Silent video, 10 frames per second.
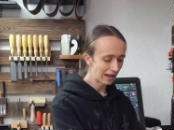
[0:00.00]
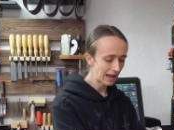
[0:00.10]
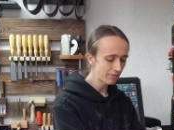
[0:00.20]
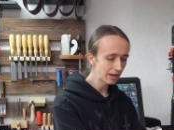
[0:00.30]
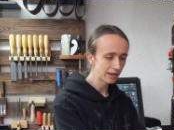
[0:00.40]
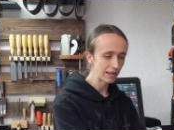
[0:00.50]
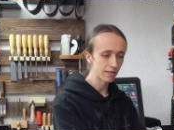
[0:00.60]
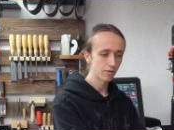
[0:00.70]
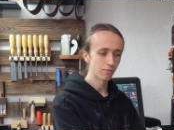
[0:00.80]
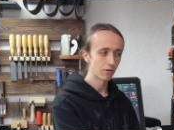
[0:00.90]
having
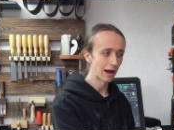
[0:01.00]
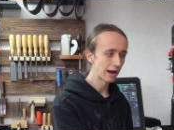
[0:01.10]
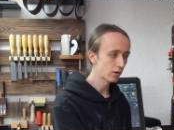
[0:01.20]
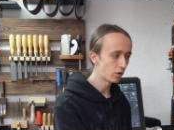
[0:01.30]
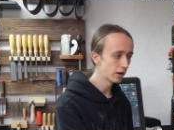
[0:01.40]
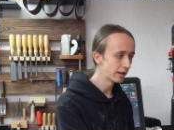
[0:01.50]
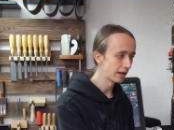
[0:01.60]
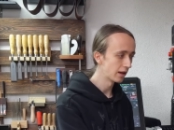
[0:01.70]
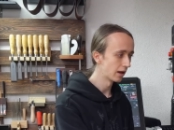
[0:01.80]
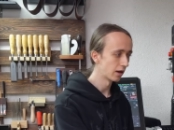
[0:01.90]
these high
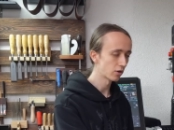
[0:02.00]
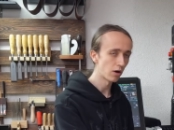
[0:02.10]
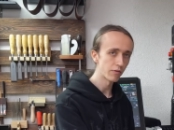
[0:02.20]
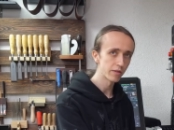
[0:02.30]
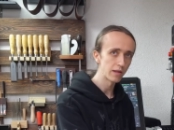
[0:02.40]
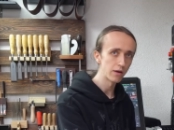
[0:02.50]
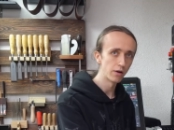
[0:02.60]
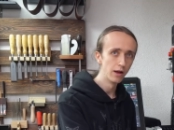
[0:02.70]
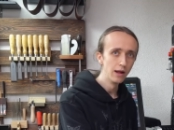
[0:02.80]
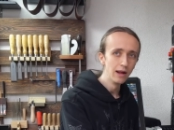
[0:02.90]
quality uh, covers
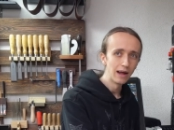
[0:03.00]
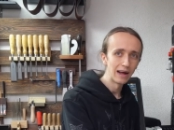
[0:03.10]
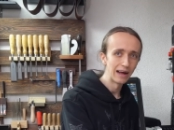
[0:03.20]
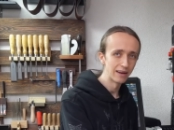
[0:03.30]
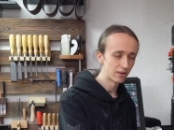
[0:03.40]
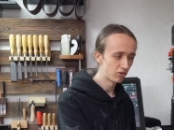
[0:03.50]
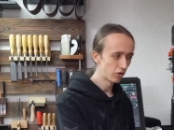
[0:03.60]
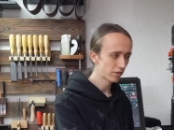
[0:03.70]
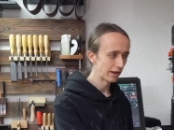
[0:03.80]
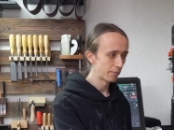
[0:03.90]
here and
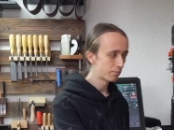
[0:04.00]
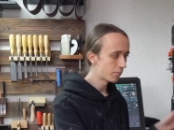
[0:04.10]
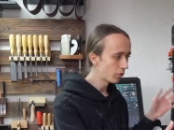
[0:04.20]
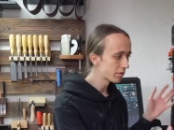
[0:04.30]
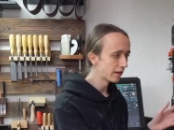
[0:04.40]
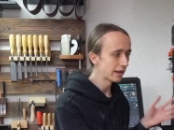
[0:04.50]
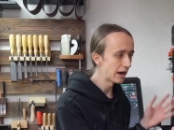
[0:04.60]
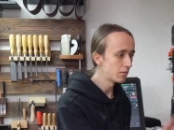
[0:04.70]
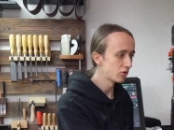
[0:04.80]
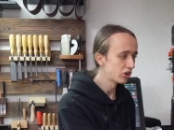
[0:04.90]
just kind of pulls the
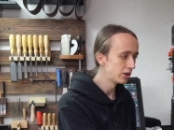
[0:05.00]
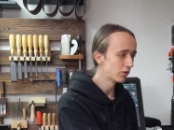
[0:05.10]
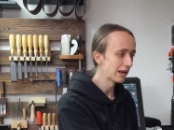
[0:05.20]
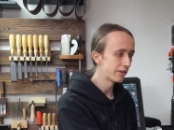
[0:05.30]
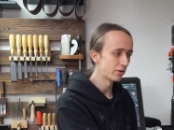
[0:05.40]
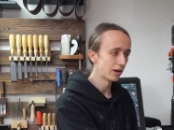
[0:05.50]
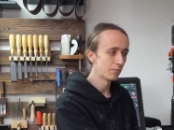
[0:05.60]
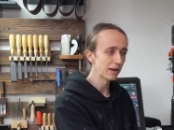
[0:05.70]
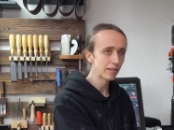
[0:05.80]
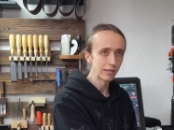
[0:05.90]
entire machine together and
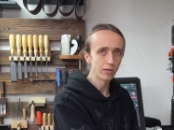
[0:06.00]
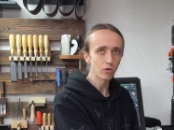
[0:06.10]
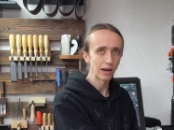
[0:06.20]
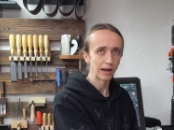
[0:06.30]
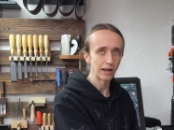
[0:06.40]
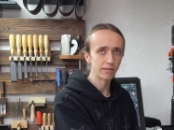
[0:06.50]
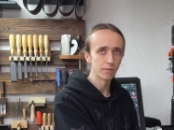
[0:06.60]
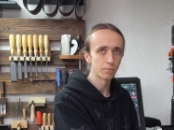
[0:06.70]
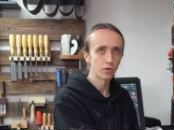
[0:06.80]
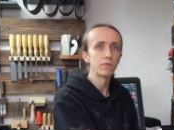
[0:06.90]
makes it look like it's
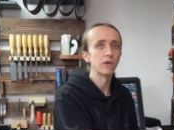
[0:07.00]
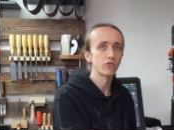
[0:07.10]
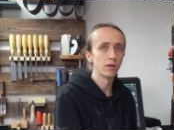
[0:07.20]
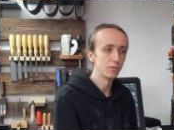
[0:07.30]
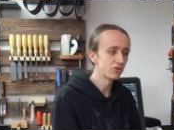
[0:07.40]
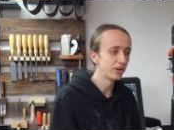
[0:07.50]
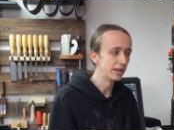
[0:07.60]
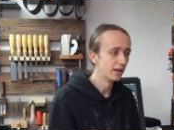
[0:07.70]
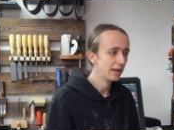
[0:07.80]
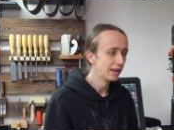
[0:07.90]
a professional
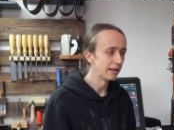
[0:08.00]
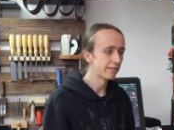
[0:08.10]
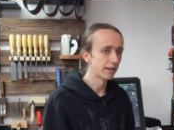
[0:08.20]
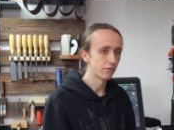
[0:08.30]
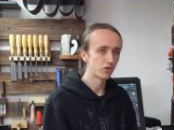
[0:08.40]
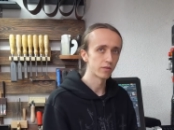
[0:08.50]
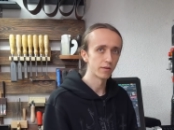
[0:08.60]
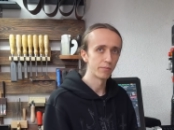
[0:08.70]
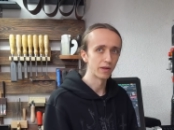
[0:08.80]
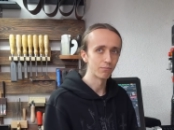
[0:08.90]
machine instead of just
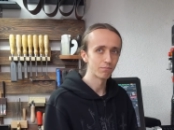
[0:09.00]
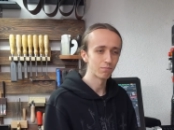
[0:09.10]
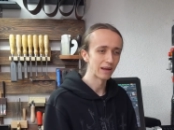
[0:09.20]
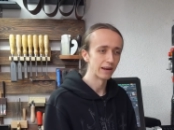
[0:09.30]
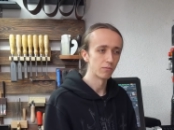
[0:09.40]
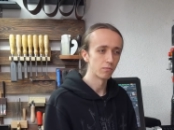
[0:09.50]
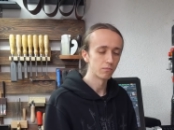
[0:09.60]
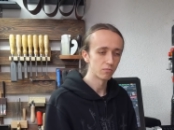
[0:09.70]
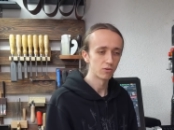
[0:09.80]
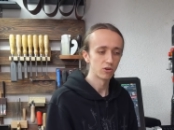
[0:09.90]
something kind of
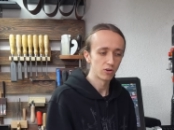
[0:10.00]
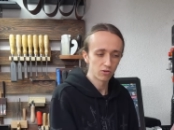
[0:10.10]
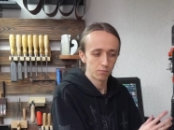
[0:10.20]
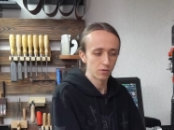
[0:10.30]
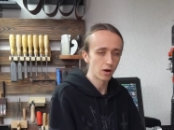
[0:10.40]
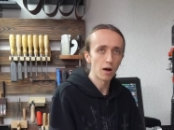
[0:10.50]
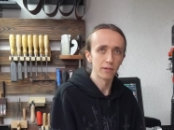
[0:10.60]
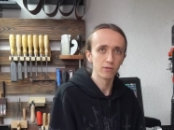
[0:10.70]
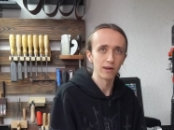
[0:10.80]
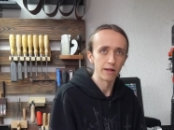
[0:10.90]

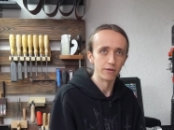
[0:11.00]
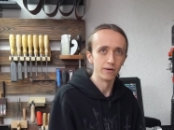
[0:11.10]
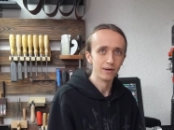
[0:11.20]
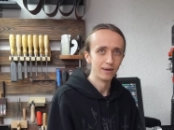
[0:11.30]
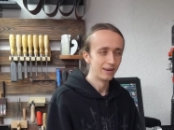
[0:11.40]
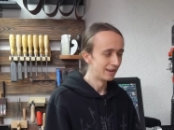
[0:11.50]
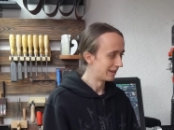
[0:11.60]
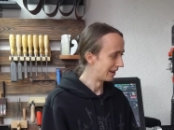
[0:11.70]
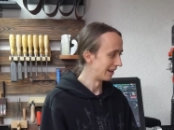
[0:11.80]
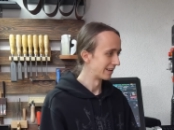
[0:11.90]
cobbled together.
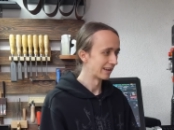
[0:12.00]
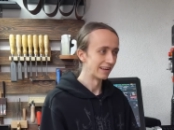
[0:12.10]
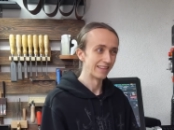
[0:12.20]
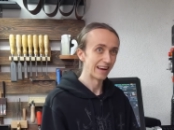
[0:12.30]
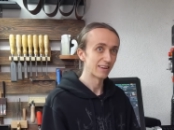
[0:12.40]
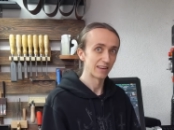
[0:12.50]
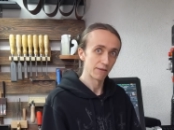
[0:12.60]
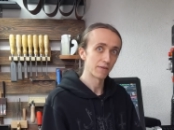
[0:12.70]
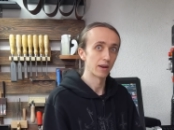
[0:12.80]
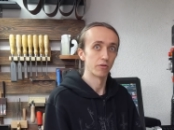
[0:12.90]
And uh, that
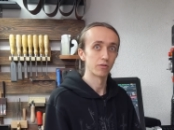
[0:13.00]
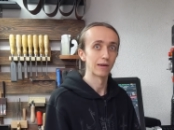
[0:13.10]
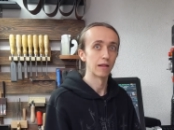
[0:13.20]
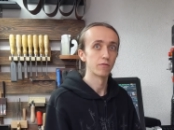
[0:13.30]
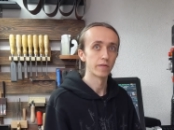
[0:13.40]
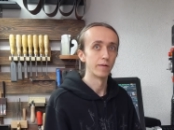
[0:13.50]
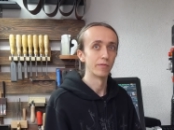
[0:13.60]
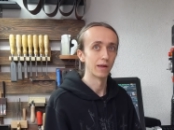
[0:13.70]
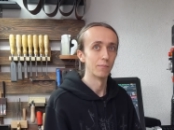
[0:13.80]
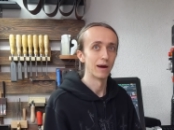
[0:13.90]
definitely also counts for
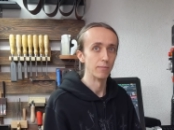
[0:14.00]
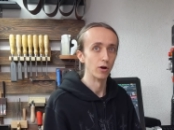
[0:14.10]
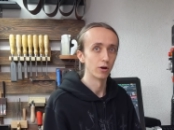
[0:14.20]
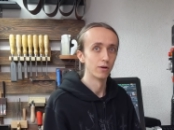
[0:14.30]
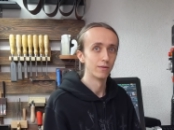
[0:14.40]
something in my book.